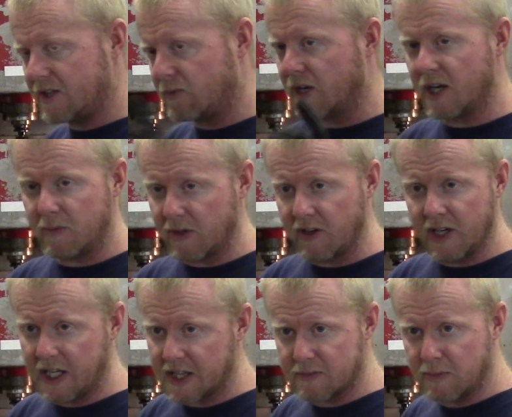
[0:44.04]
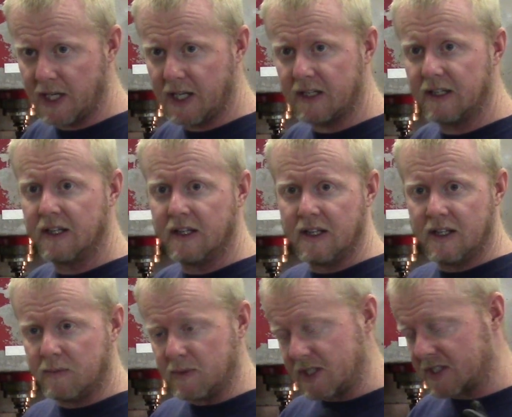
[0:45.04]
neither one of them are going to hit the bed.
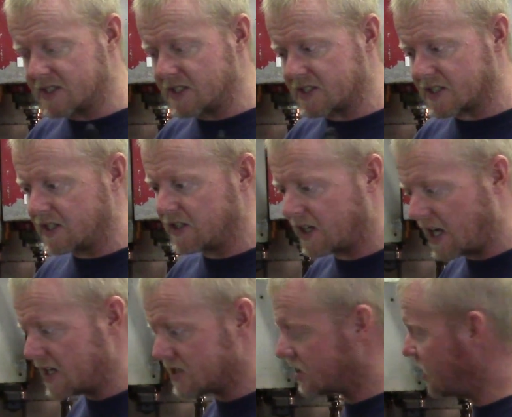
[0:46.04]
But this is just going to kind of